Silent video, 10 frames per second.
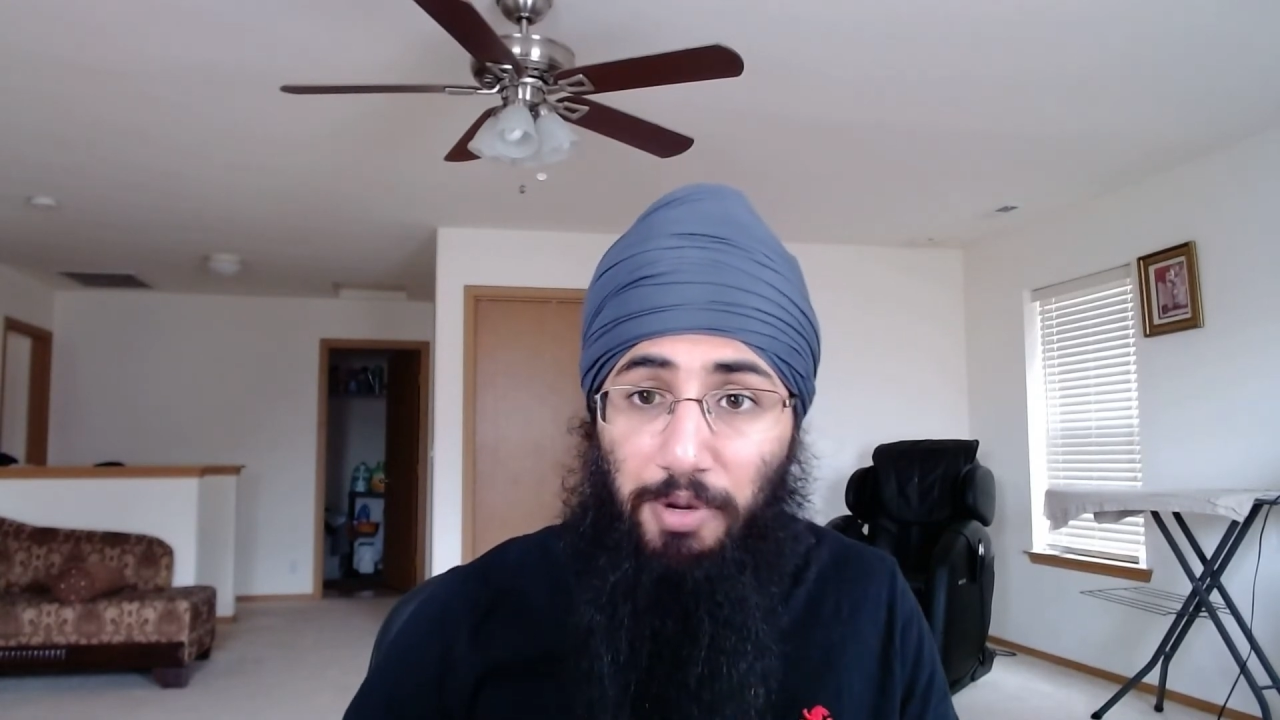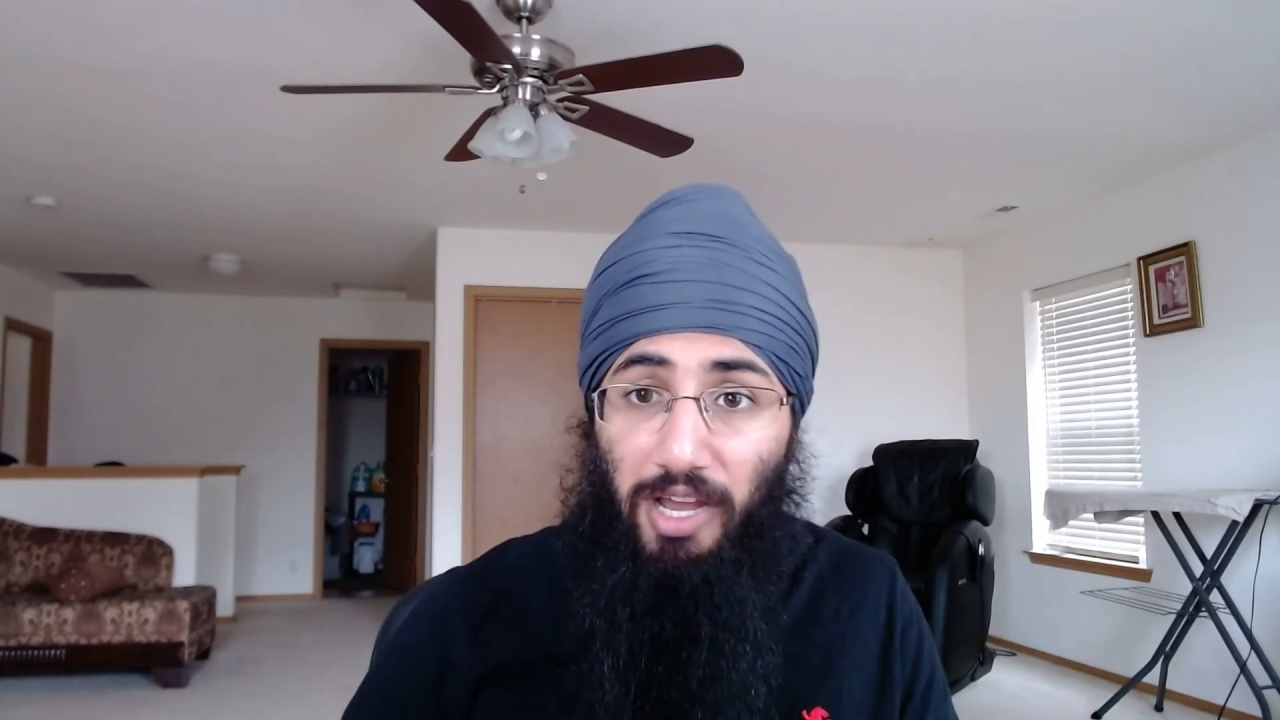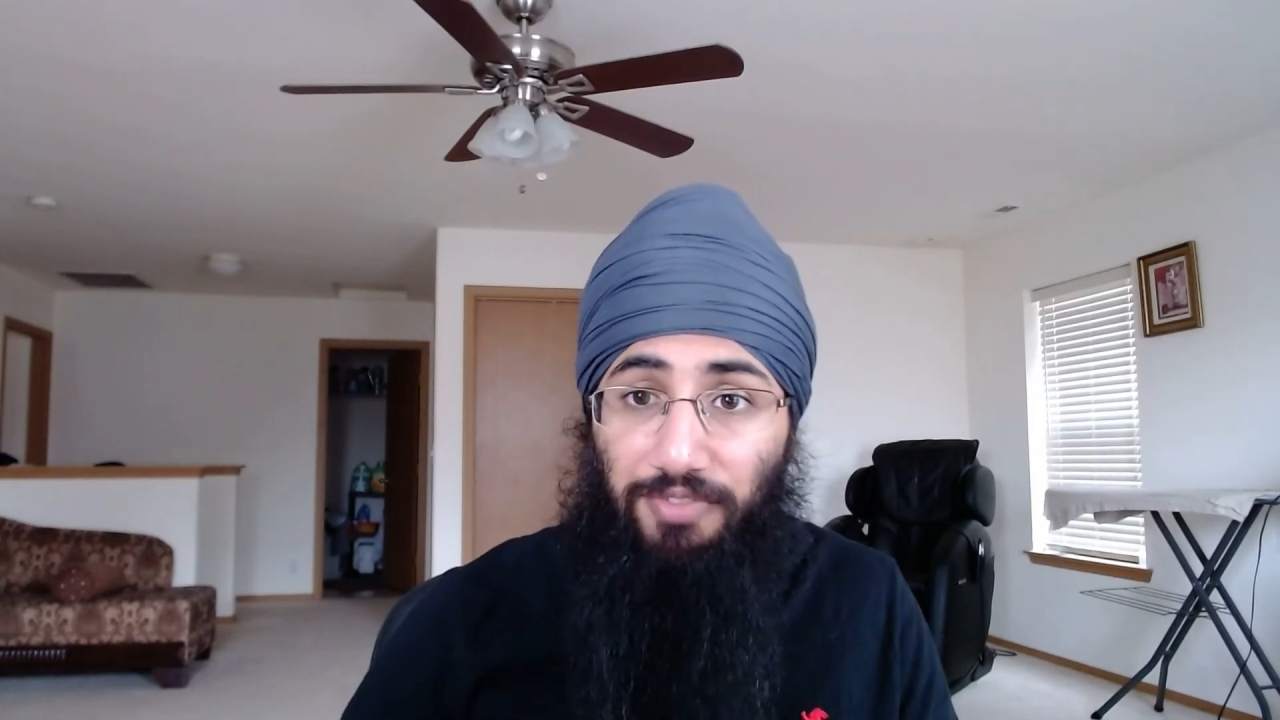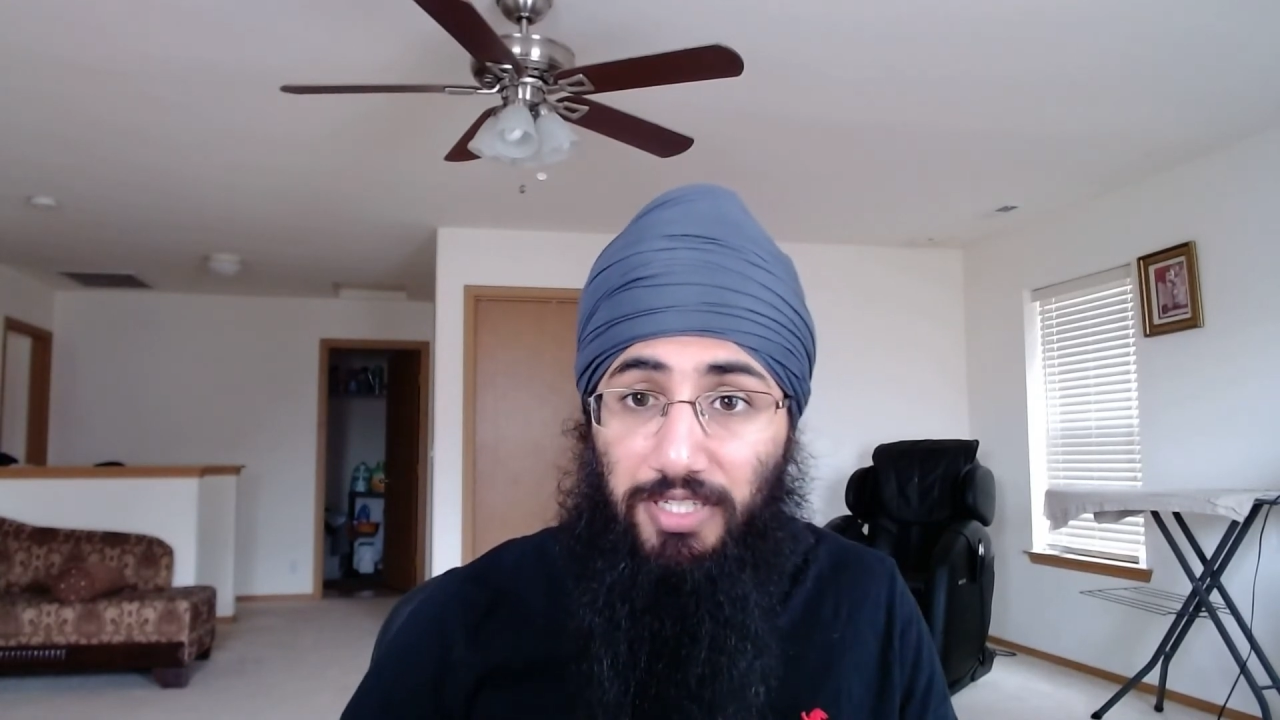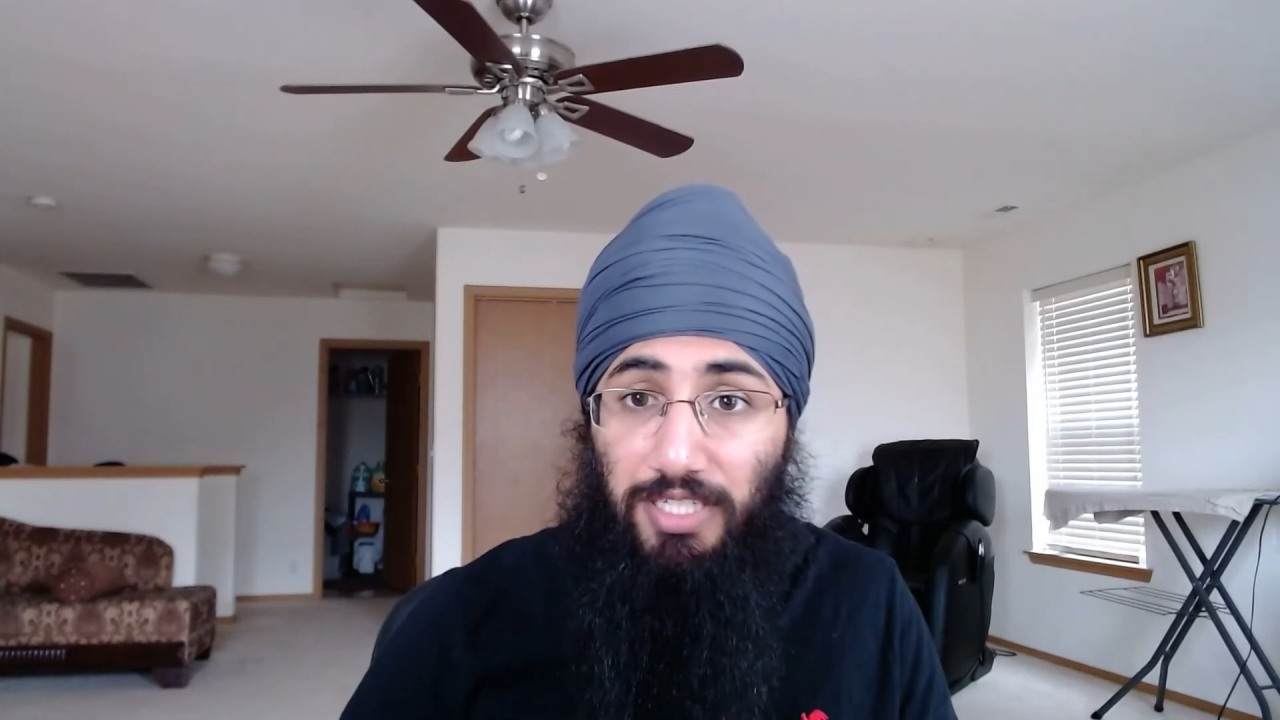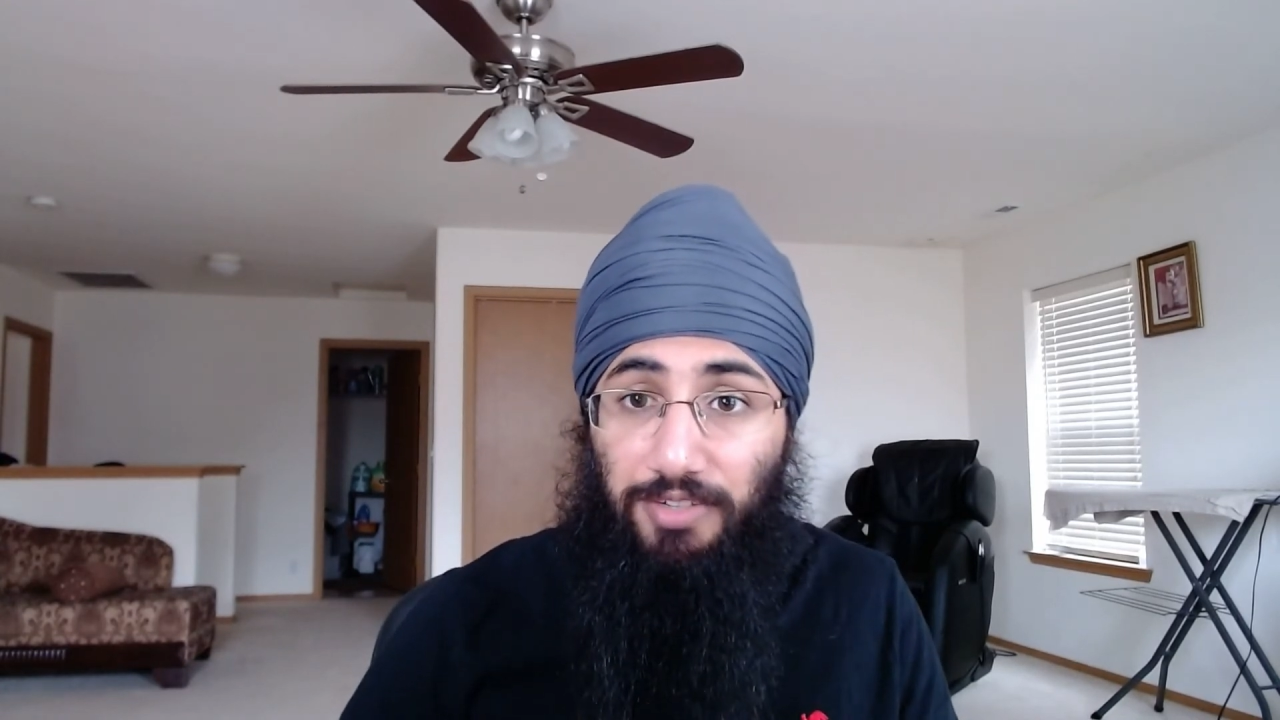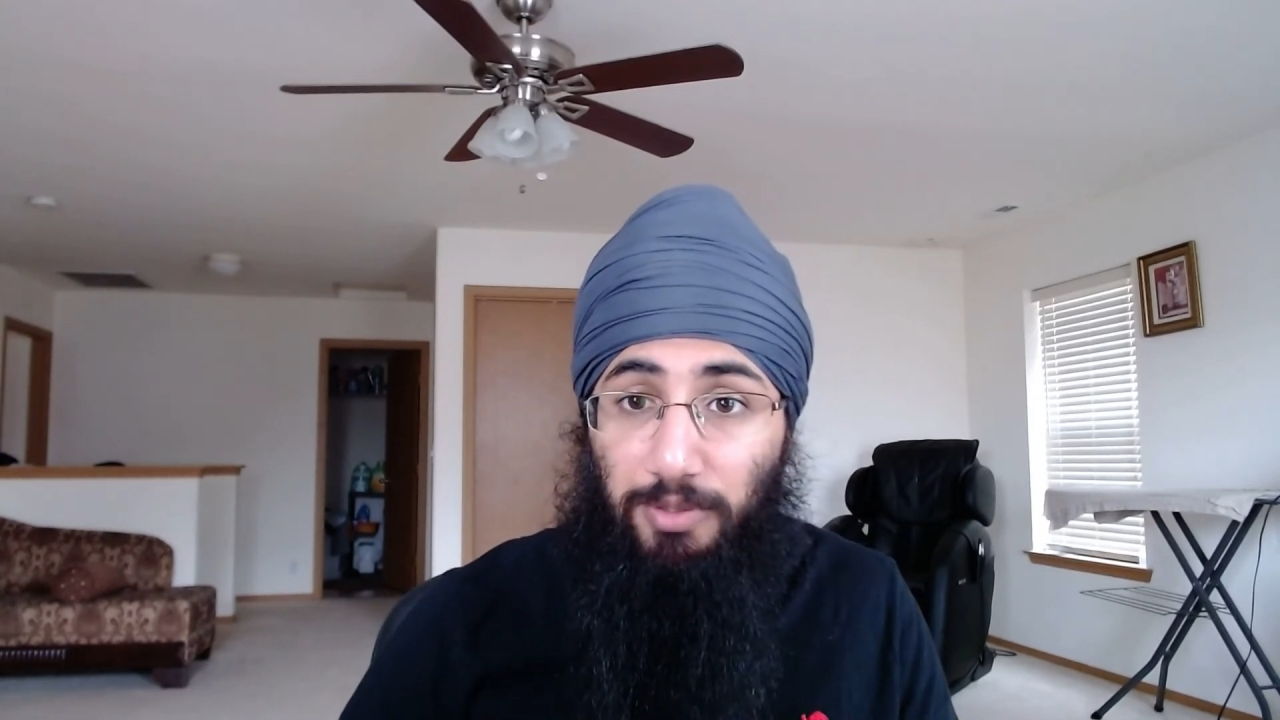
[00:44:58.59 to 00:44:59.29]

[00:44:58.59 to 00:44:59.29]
profiteer